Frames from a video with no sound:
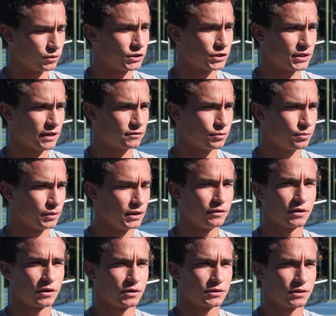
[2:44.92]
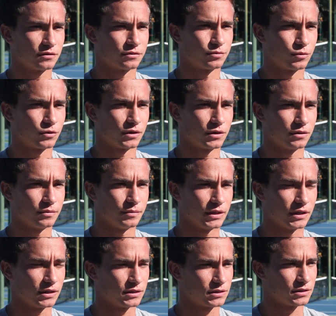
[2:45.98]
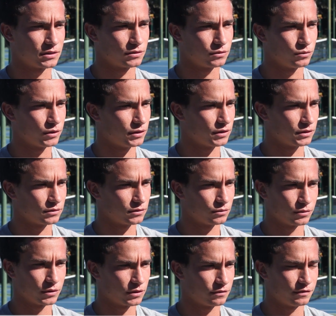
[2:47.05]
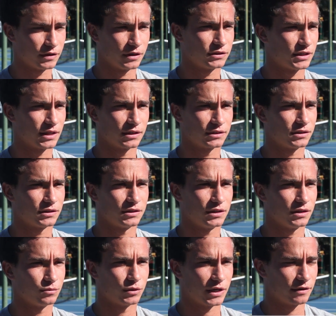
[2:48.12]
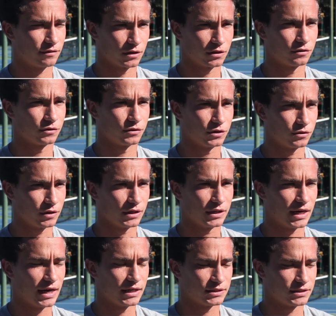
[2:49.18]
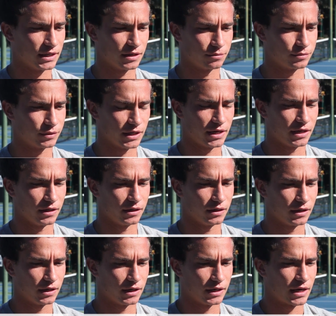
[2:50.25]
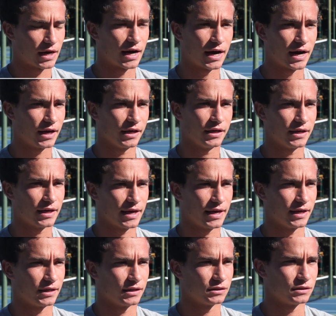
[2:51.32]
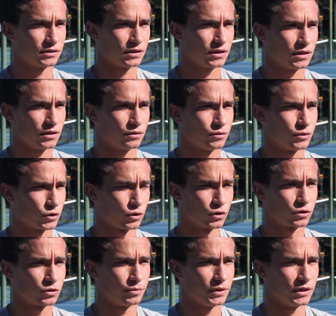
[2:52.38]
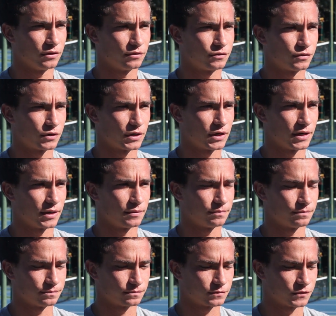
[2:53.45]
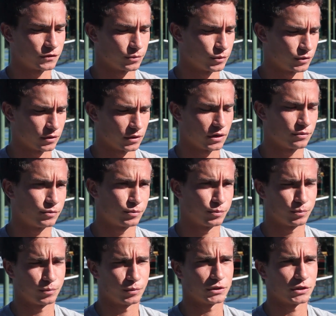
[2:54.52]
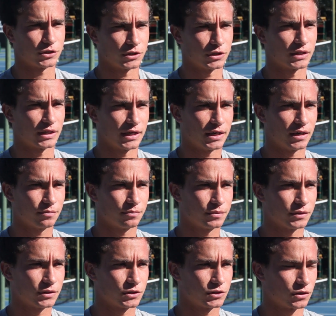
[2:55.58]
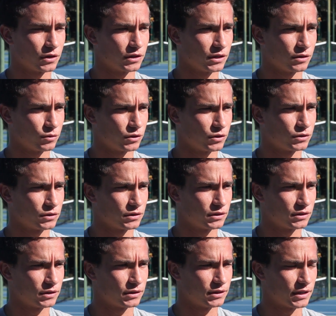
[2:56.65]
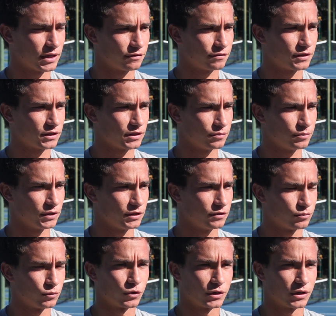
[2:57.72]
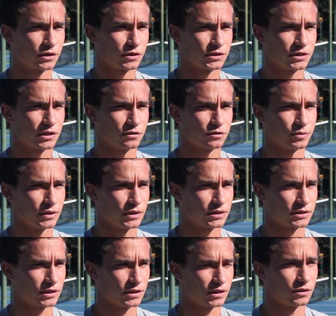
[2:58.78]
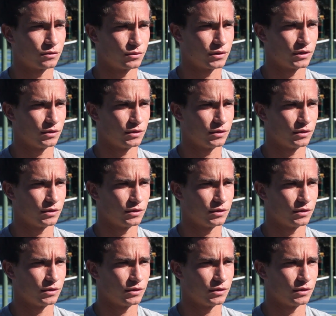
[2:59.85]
just have to believe in ourselves more because we're we're a very talented team we have a lot of great guys that can play high and we're all competing for um, for uh, position in lineup so I think we could definitely believe more in ourselves because I think we,